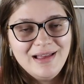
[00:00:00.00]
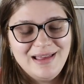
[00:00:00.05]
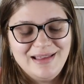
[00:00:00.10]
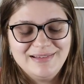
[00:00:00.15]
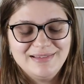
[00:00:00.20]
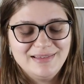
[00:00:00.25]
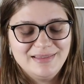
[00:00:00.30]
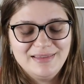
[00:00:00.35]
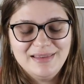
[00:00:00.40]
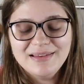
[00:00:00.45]

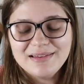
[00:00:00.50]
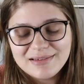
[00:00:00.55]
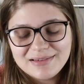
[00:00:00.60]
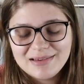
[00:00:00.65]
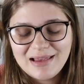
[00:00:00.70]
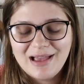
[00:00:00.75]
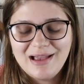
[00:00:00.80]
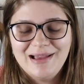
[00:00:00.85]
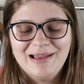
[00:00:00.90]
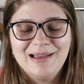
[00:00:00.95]
And
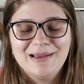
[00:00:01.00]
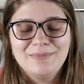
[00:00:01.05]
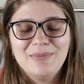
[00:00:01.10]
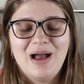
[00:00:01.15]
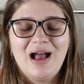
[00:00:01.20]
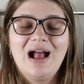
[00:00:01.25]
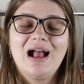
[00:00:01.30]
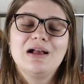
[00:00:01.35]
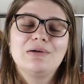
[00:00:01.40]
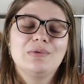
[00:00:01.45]
this time
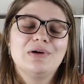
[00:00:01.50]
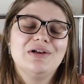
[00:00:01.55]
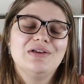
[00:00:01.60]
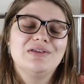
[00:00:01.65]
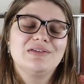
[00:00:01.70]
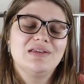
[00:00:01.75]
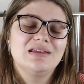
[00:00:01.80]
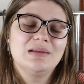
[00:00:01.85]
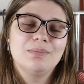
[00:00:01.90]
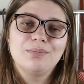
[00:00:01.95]
I
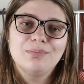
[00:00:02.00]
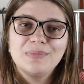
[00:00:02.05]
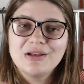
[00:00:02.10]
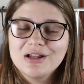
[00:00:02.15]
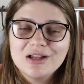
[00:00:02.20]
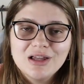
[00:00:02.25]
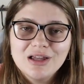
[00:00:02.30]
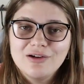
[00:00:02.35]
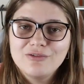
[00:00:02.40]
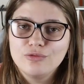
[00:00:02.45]
was in the
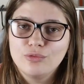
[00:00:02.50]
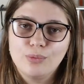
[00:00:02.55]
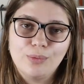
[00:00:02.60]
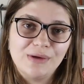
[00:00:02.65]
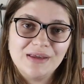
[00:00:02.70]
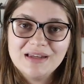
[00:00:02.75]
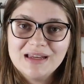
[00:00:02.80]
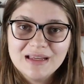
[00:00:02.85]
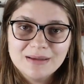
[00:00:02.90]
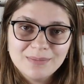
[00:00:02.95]
middle of
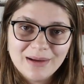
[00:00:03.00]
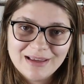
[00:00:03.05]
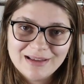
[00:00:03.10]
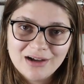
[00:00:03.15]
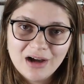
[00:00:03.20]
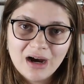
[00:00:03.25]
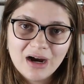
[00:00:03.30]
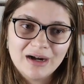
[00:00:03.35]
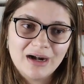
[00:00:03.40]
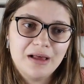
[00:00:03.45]
weeding my
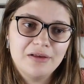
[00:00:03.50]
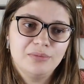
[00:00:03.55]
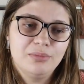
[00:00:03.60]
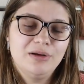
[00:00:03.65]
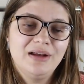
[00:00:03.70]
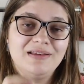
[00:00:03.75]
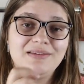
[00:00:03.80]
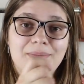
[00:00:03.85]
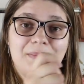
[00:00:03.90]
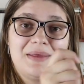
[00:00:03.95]
cart. I was
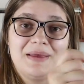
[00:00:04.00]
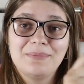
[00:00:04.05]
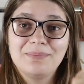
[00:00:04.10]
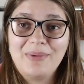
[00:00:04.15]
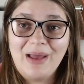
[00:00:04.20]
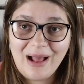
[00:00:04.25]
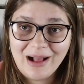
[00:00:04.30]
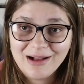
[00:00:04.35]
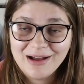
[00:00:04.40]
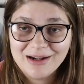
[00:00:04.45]
putting something
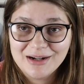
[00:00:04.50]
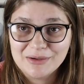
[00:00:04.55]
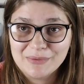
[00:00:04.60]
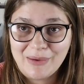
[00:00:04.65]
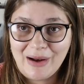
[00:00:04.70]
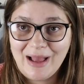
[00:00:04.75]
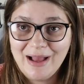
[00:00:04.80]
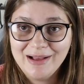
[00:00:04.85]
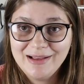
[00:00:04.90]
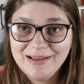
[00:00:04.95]
back on a
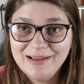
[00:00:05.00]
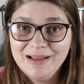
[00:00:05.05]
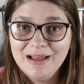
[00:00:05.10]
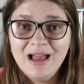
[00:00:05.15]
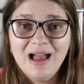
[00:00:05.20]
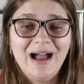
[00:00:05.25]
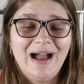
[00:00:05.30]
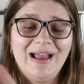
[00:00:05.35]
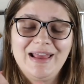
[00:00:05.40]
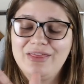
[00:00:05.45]
rack.
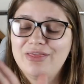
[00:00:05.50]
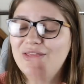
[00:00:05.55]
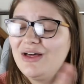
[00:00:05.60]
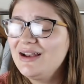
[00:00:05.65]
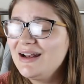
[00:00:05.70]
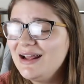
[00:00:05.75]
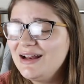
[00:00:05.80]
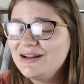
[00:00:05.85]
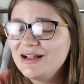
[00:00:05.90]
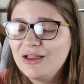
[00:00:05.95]
I
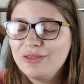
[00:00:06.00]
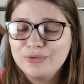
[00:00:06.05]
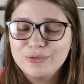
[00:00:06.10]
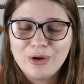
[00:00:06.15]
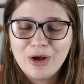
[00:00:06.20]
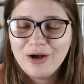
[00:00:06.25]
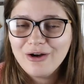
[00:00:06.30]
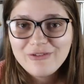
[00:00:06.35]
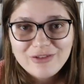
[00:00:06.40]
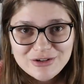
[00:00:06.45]
thought I had gone
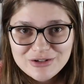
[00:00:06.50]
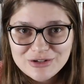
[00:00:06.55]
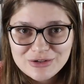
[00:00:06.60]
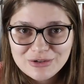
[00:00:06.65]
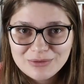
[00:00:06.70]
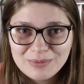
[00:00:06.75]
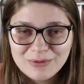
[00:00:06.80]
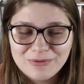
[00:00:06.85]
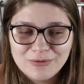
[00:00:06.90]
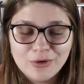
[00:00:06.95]
through all the
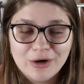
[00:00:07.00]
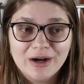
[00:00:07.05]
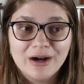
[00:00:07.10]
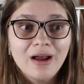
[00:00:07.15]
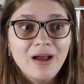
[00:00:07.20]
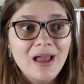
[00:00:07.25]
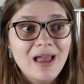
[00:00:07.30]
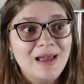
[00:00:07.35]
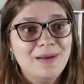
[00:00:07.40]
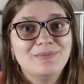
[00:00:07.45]
shoes
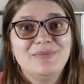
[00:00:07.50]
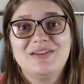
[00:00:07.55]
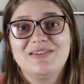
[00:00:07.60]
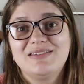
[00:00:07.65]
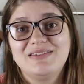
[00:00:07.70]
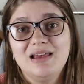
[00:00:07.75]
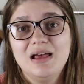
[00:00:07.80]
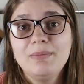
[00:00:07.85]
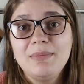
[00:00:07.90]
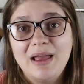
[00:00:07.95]
before, but
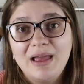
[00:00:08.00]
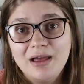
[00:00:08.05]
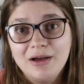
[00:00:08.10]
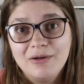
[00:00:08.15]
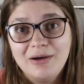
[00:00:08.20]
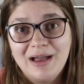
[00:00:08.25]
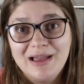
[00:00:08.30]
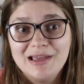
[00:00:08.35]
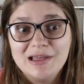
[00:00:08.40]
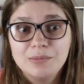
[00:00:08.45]

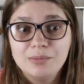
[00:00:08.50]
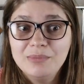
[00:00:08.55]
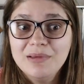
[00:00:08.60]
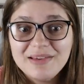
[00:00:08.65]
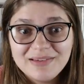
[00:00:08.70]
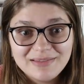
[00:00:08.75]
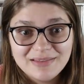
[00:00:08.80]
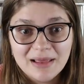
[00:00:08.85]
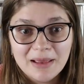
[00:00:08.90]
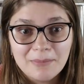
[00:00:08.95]
somehow I had
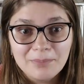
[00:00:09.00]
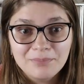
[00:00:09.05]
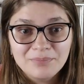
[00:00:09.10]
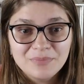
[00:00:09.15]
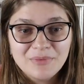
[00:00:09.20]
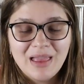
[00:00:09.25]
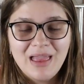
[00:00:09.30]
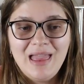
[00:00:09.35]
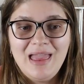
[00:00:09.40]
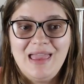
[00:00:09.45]
missed them.
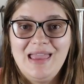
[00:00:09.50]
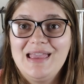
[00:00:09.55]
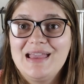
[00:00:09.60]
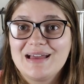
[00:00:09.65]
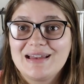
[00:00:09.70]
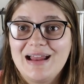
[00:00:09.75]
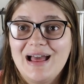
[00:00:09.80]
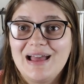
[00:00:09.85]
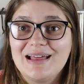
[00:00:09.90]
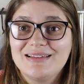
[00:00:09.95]

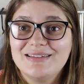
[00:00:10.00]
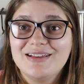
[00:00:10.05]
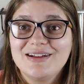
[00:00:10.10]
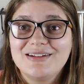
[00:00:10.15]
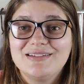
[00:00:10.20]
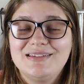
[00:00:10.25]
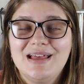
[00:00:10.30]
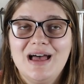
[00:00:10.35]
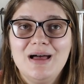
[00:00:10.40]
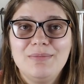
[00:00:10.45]
And I
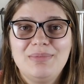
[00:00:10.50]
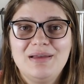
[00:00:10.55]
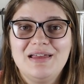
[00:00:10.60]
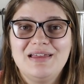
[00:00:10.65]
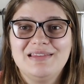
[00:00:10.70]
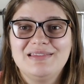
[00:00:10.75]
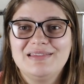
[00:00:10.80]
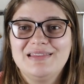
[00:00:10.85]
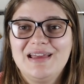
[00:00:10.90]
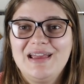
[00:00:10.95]
looked up
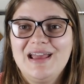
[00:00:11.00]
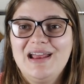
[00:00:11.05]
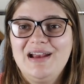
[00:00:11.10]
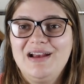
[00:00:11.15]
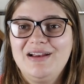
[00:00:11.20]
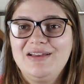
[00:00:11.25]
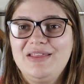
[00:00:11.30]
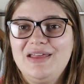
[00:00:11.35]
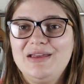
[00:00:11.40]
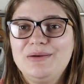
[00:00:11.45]
and
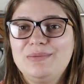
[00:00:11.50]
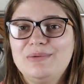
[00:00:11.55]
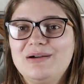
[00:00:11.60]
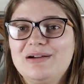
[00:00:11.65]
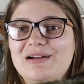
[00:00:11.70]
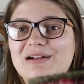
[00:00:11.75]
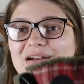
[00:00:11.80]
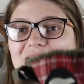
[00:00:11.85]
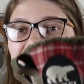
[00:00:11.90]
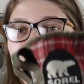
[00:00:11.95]
there they
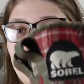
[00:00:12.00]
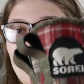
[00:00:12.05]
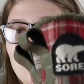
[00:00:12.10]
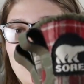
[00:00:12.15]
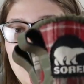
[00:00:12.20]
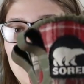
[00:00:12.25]
were, a